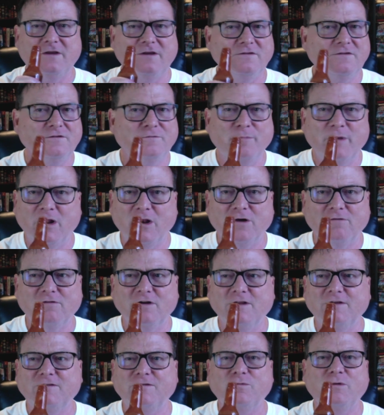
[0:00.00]
doesn't smell
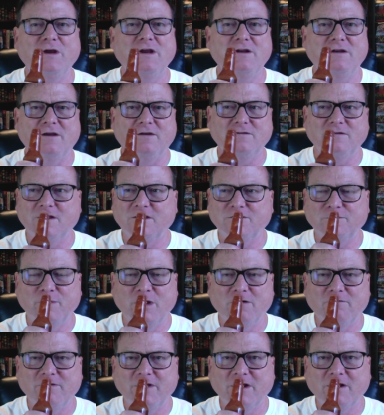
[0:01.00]
overly sweet, does not
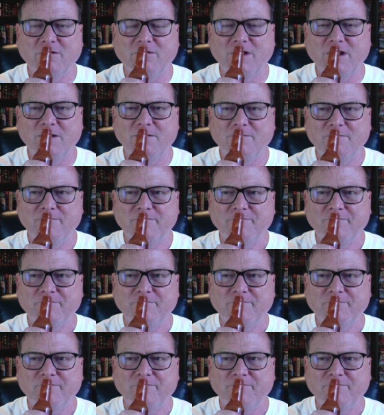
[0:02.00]
smell vinegary,